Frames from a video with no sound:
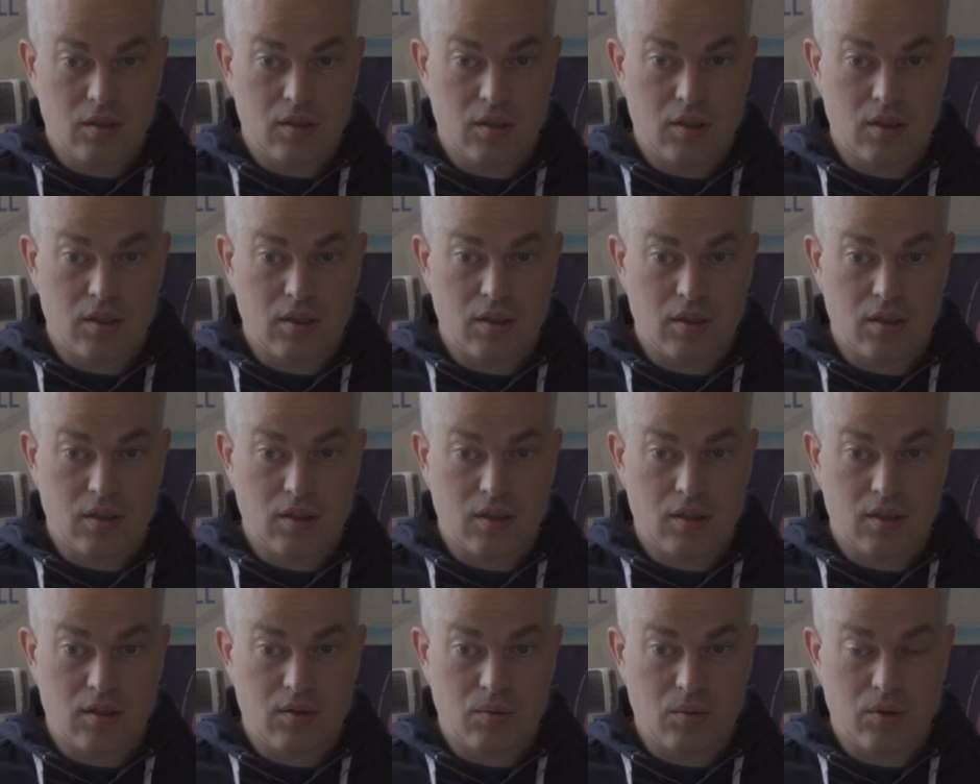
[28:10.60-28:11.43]

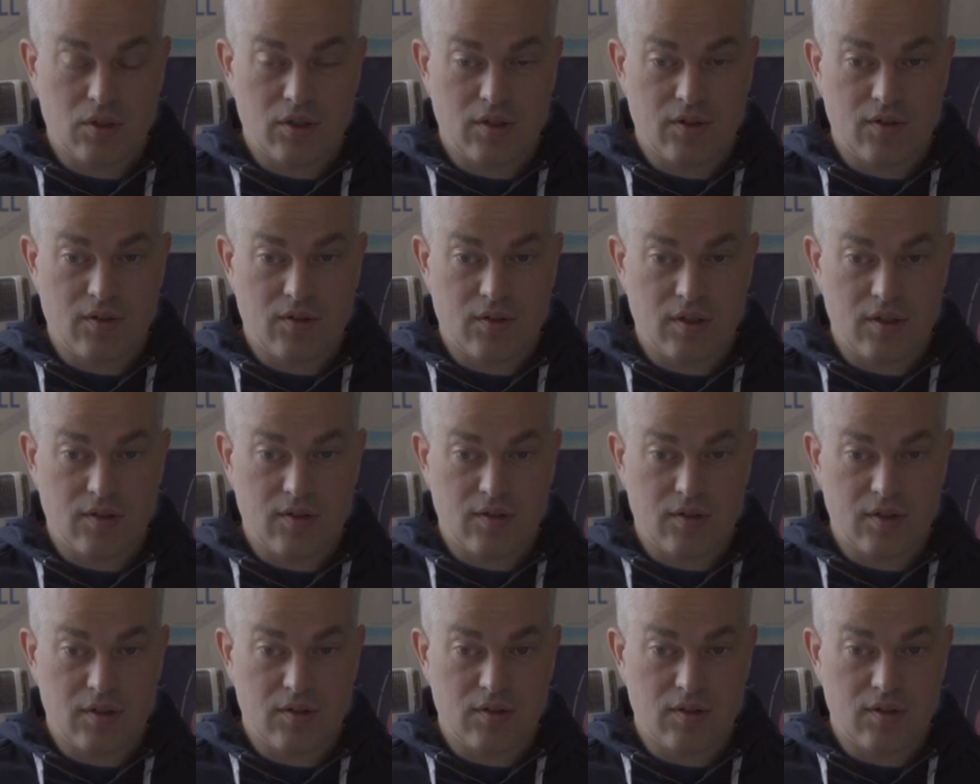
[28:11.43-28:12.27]
And what is this?
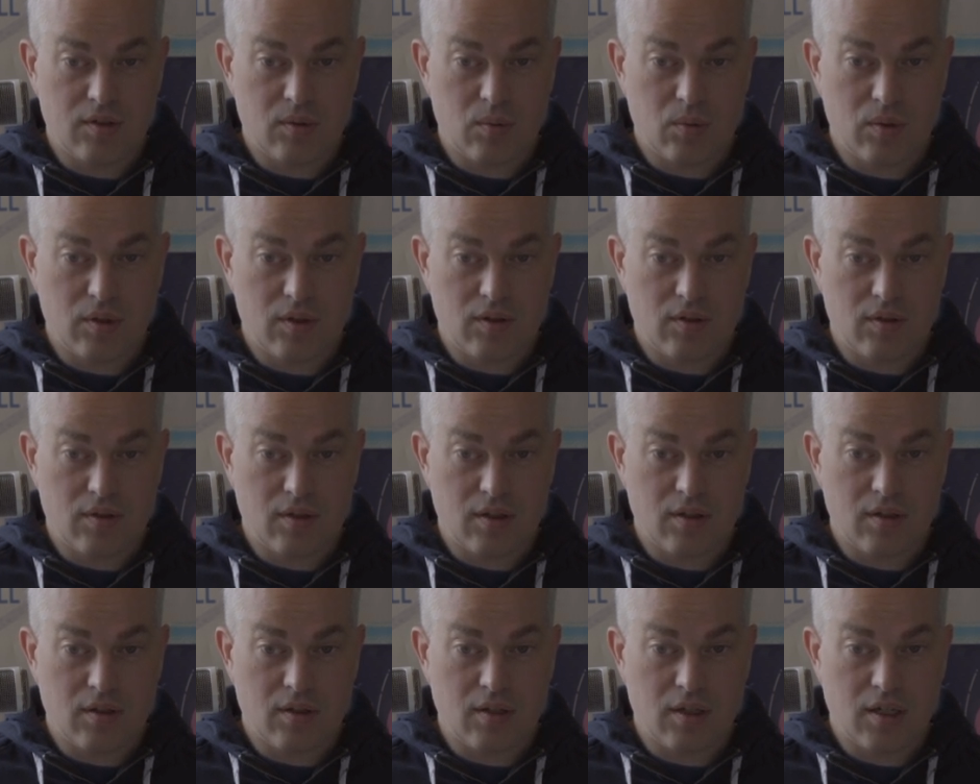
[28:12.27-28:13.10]
This is the width
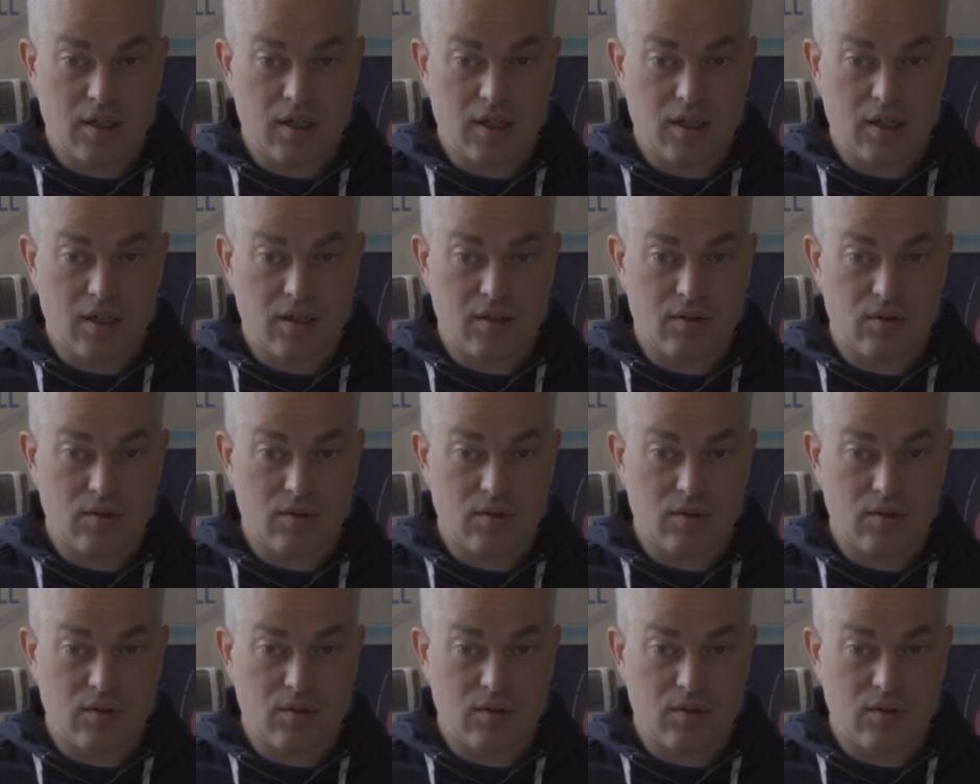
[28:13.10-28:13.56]
and the height.